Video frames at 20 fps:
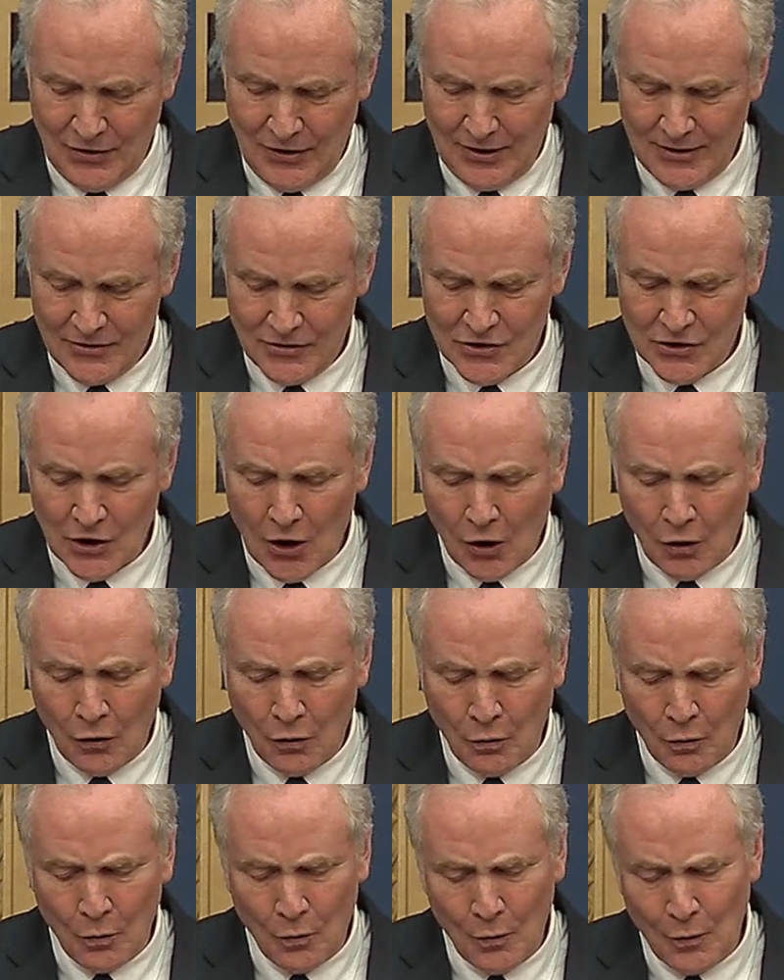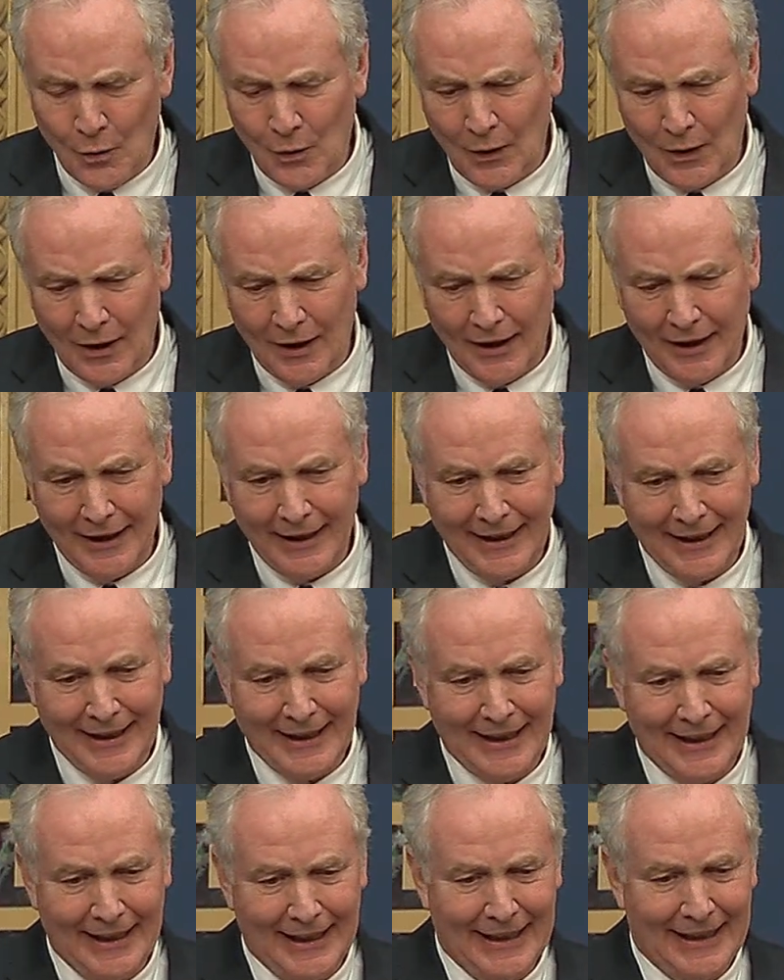So
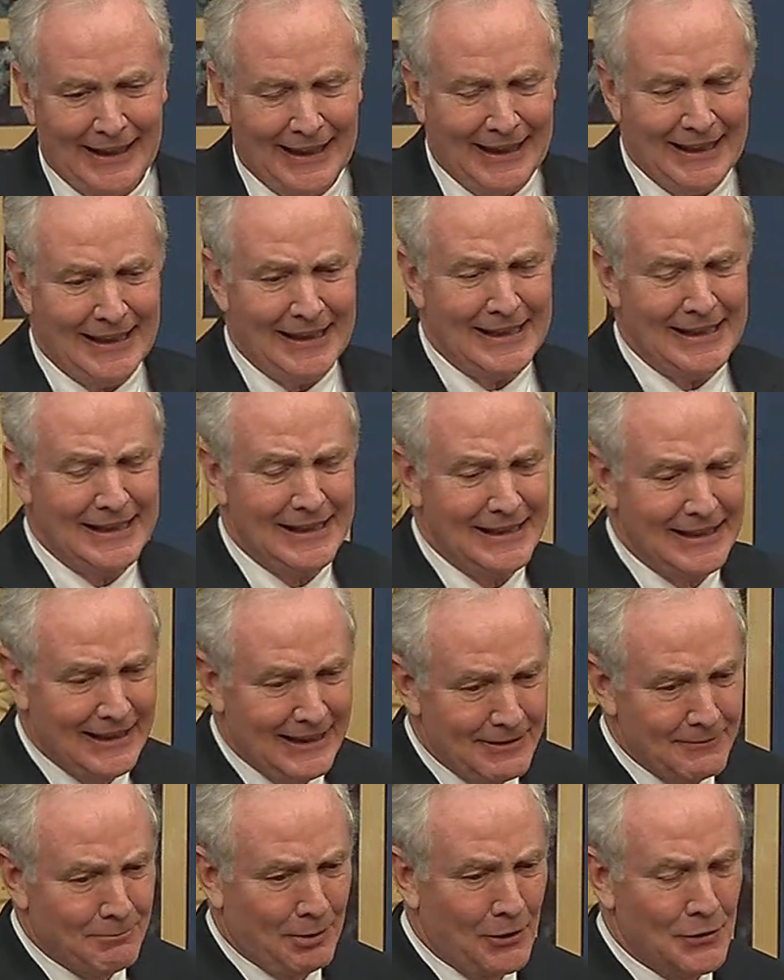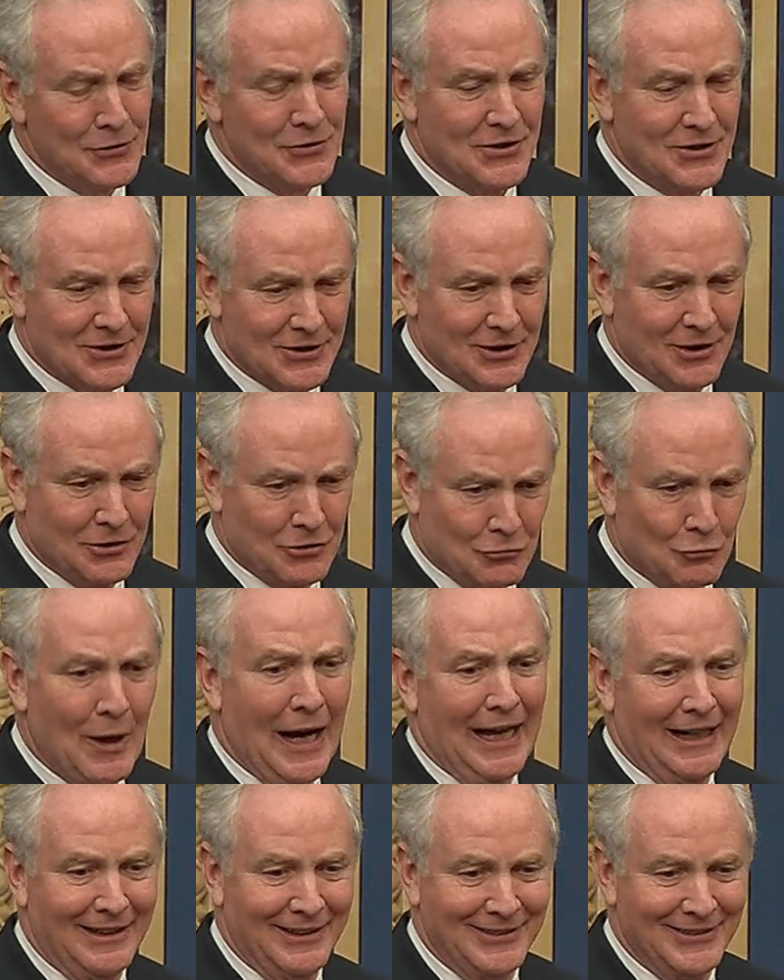he poses a
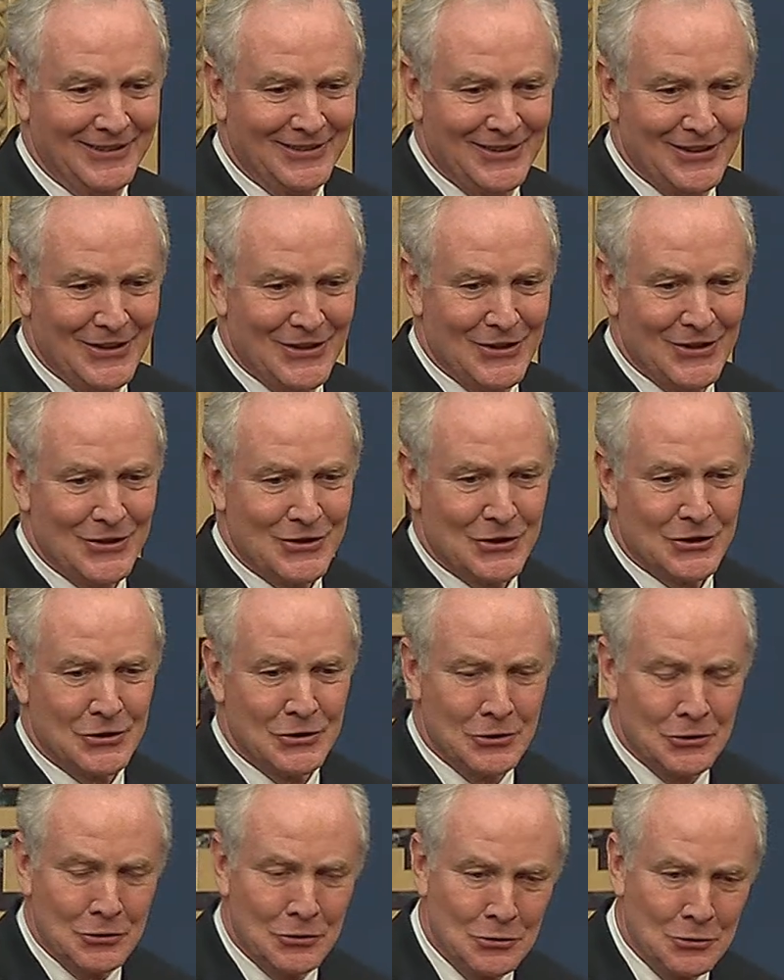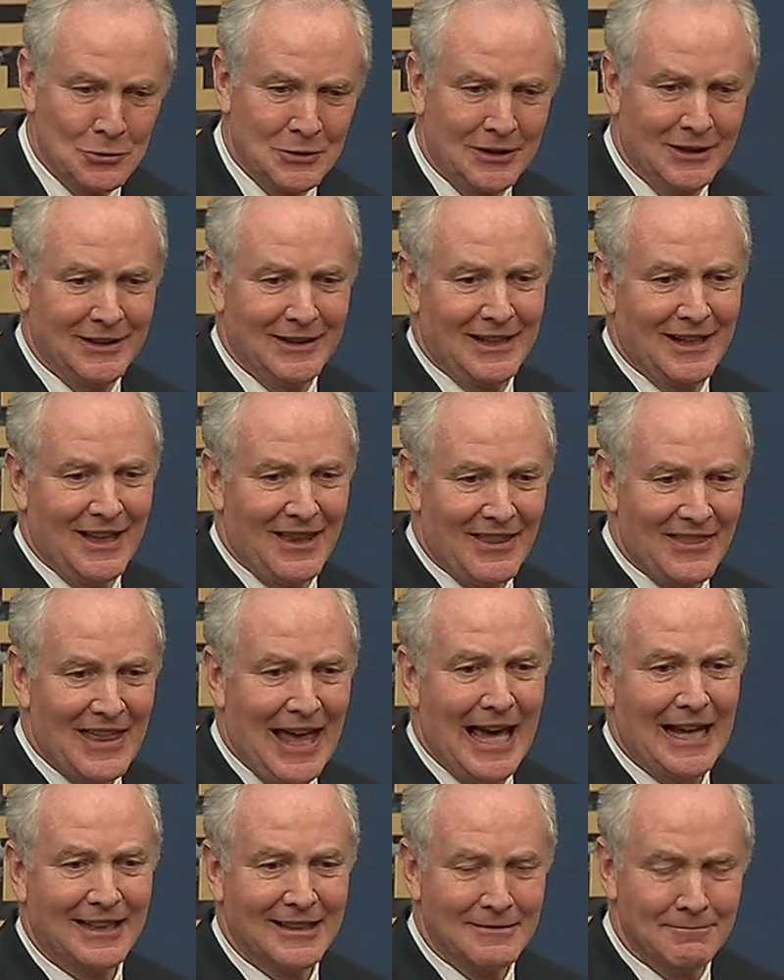threat to
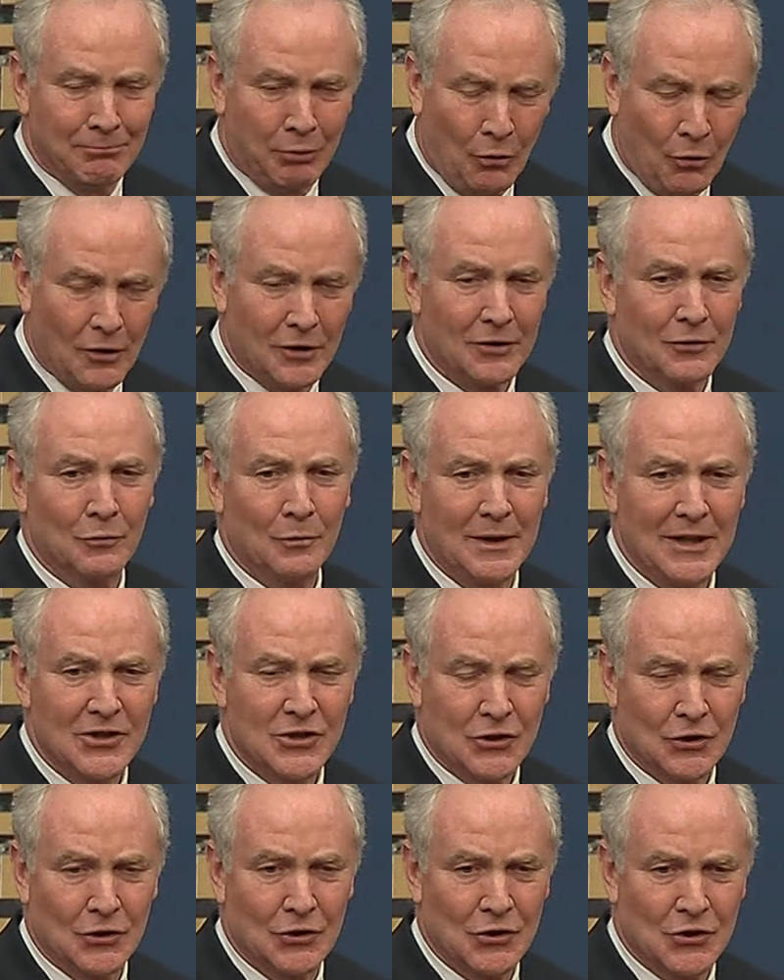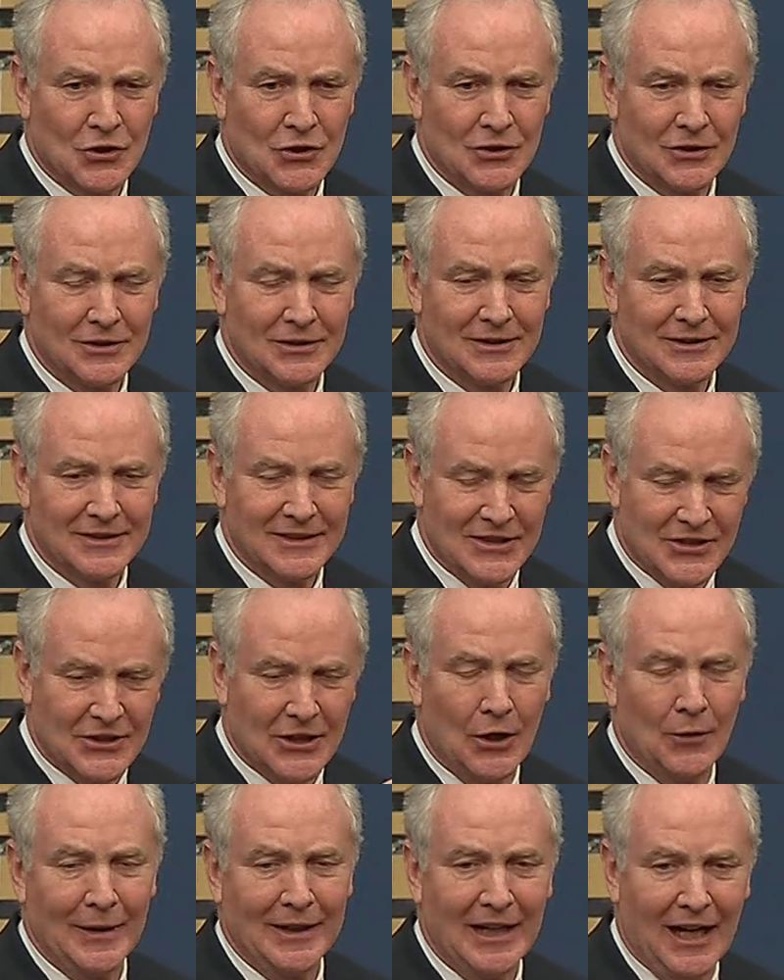that important research that's
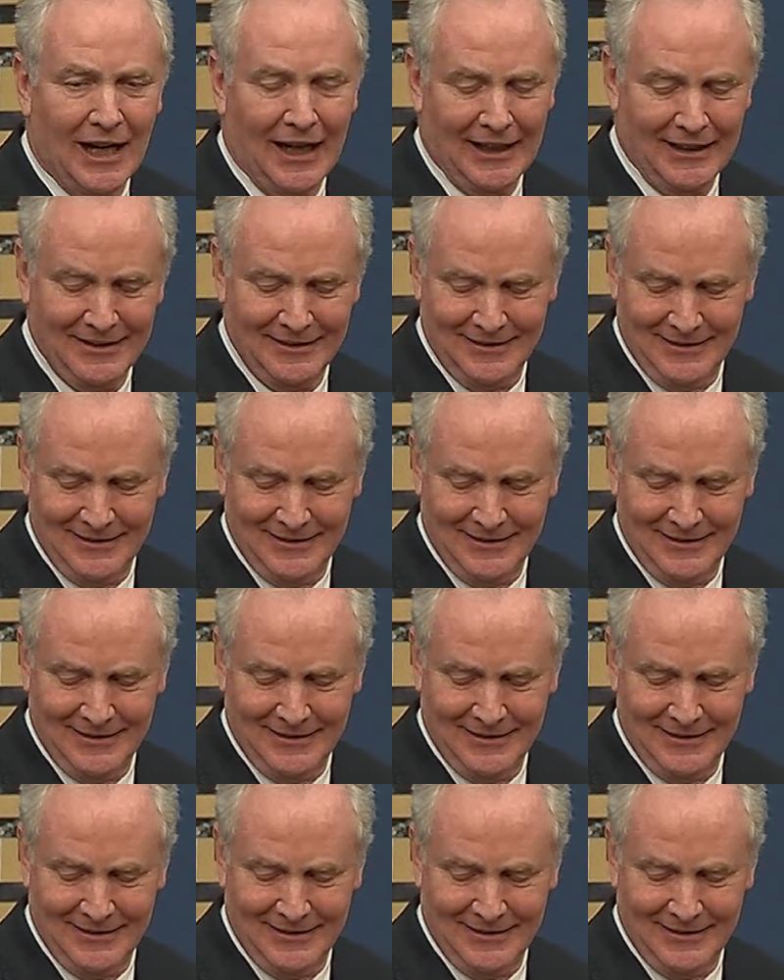going on